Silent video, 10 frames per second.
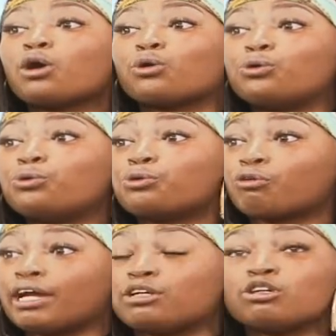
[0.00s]
cool,
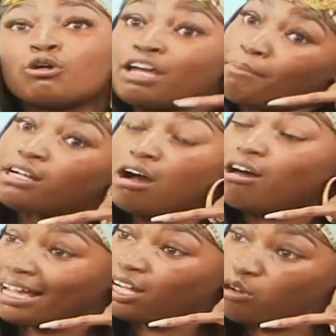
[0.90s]
great. You know, give me a call.
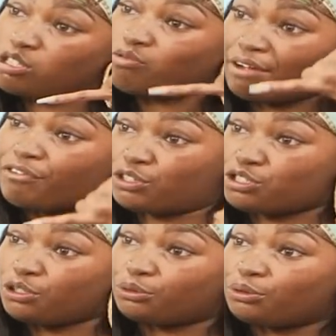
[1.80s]
I can ghostwrite for you
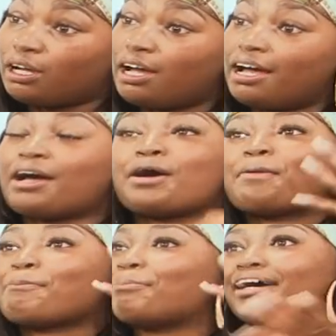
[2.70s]
too. Yeah.
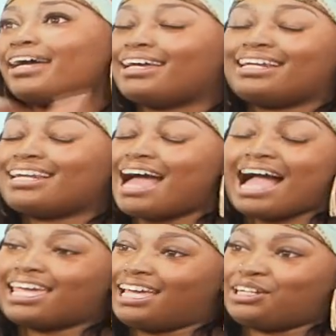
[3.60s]
But
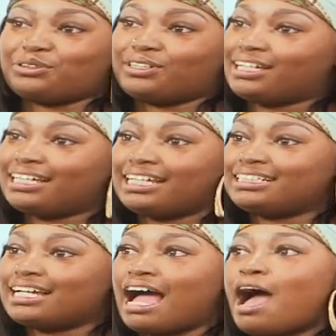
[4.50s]
I can't do
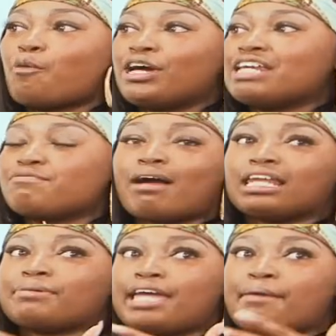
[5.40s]
it. I wouldn't even
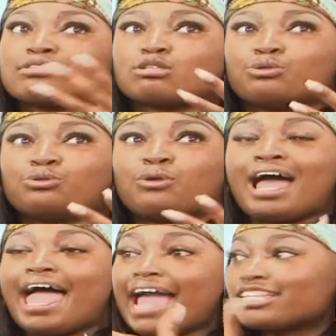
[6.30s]
probably be able to
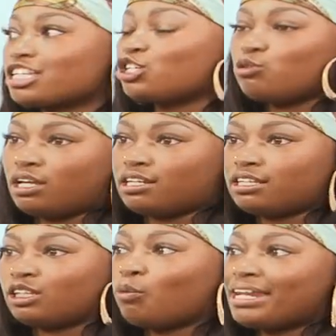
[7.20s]
execute it
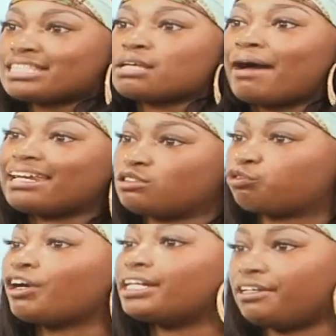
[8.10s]
the way that somebody's
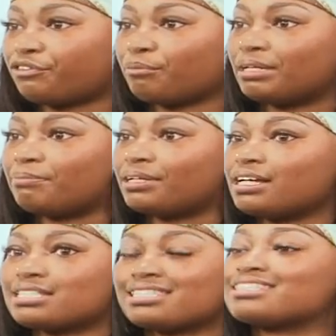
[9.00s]
written it for me, because